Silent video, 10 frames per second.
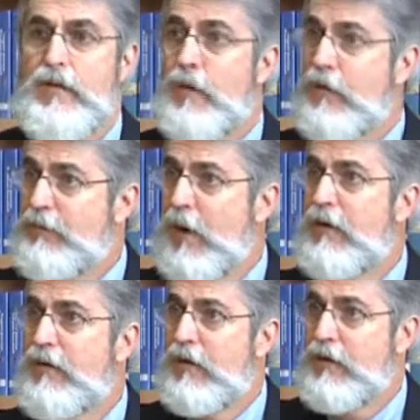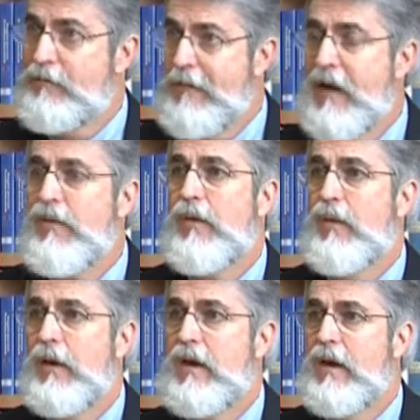So as part of their math
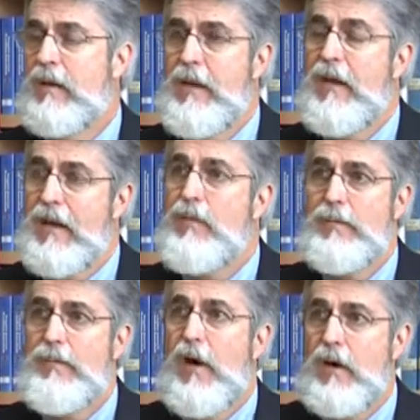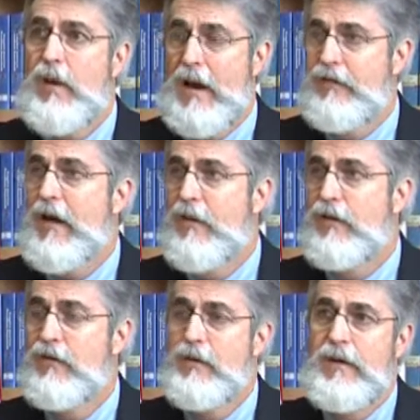curriculum, they would bar graph how
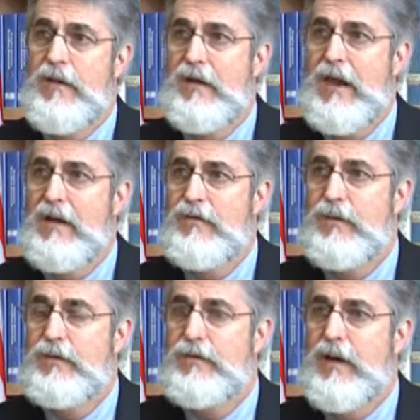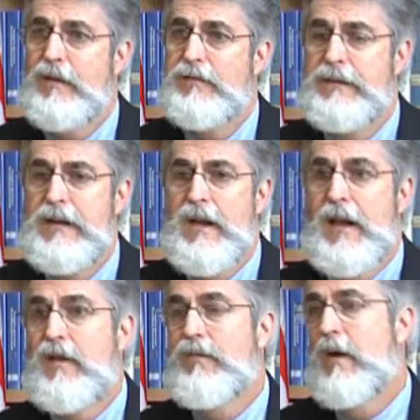they're doing on their canned food drive.
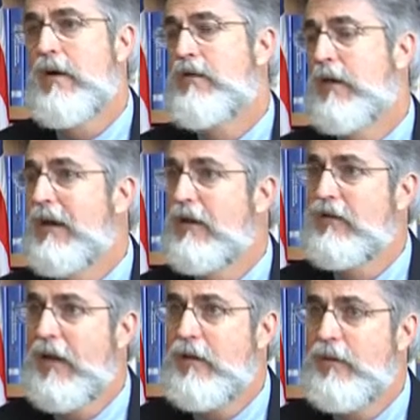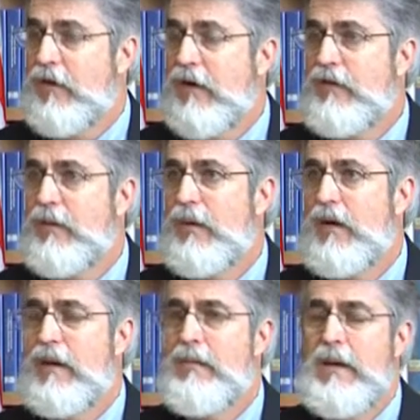And as far as their English language arts
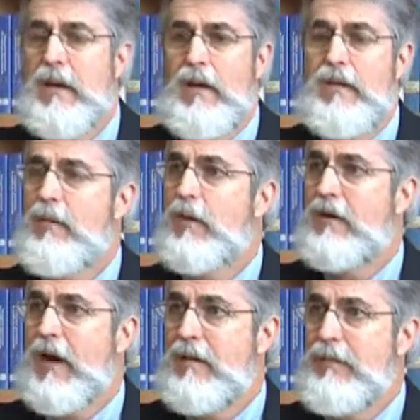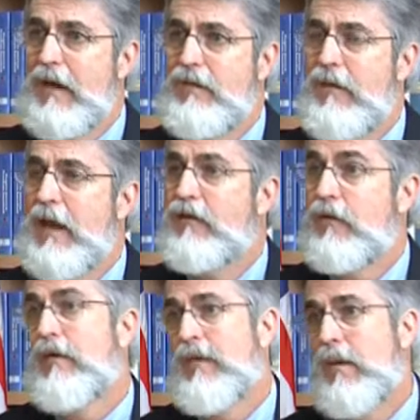curriculum, they would tie it back to
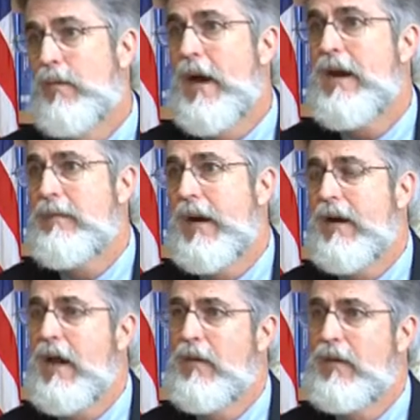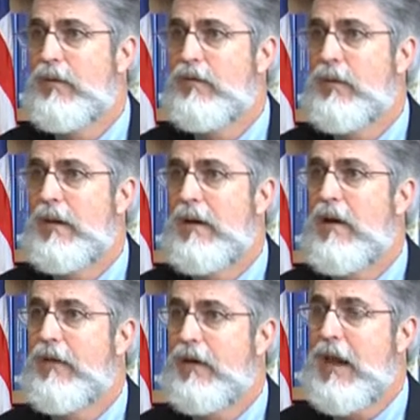that because they'd write about how they were doing
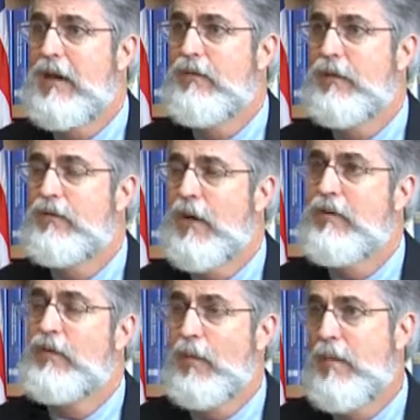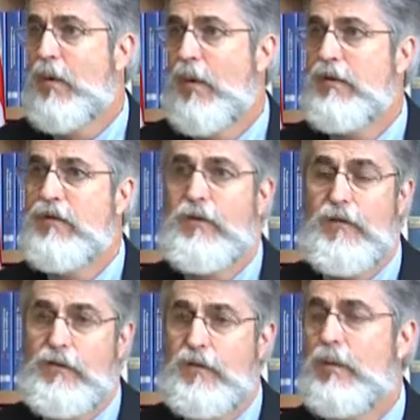on their canned food drive to report to
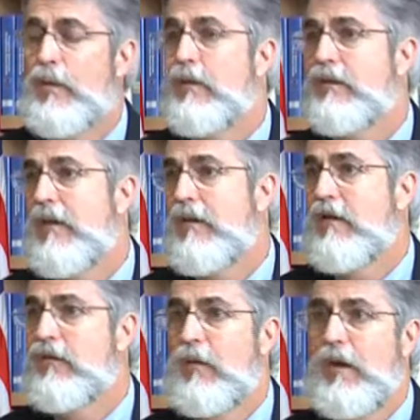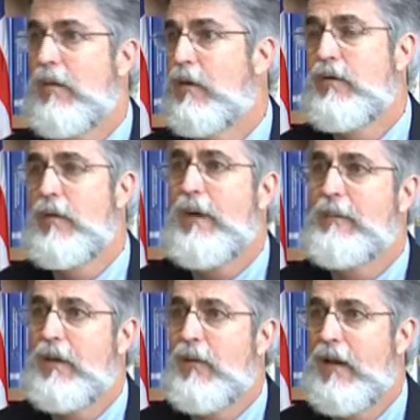the school, to the district, or do a
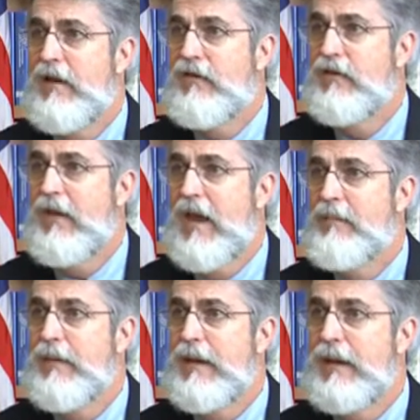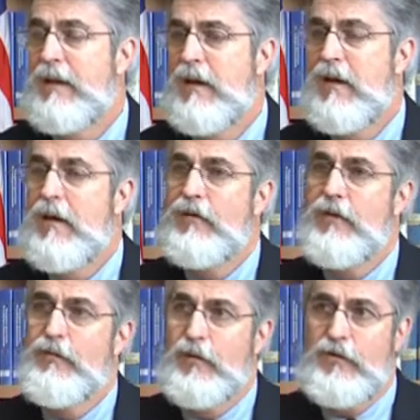public relations campaign.
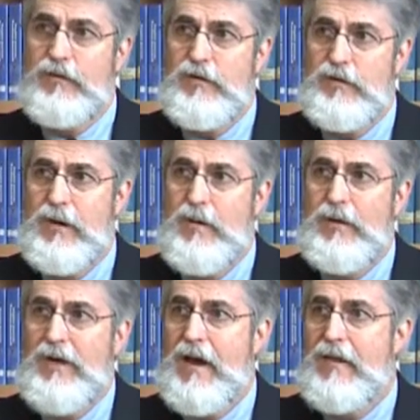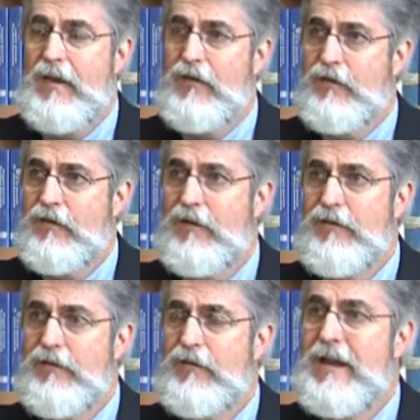So for service learning, we tie that
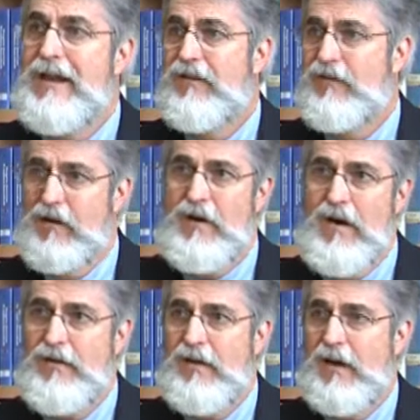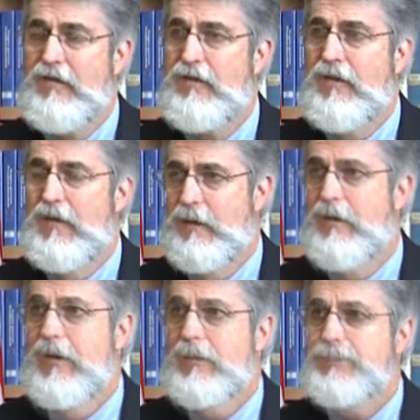service is the context for the
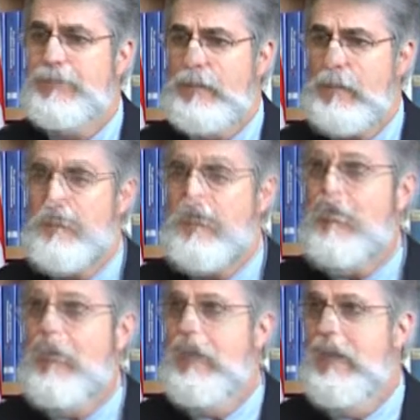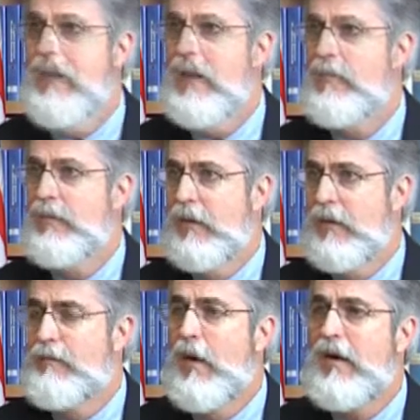learning. The creek cleanup or
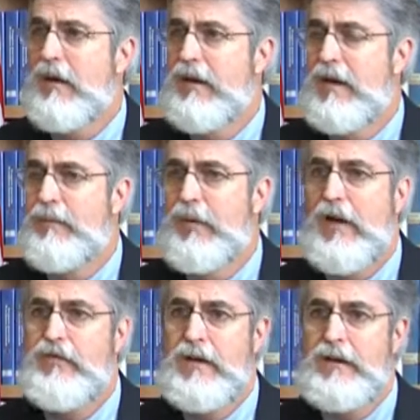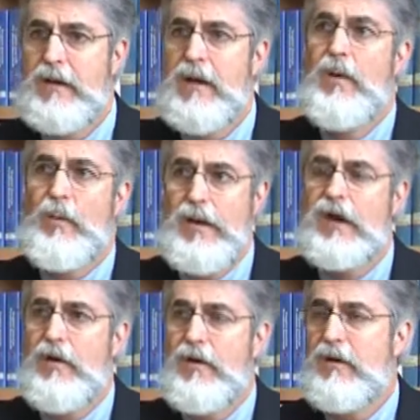the park cleanup project, we
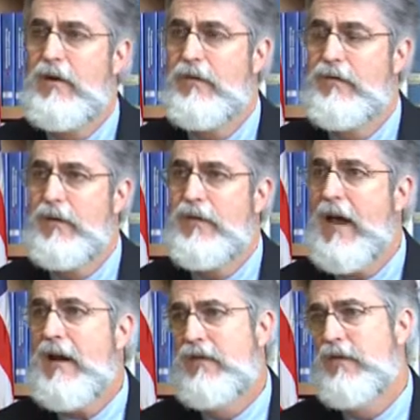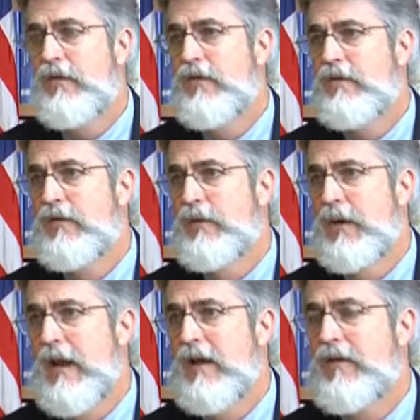could convert that into a service
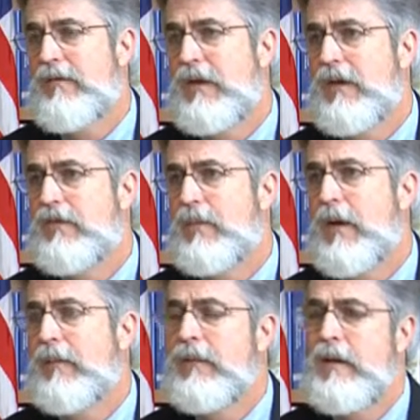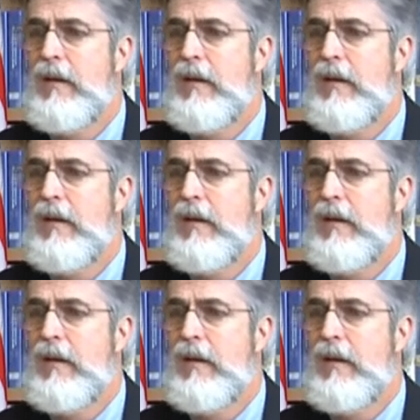learning activity as well.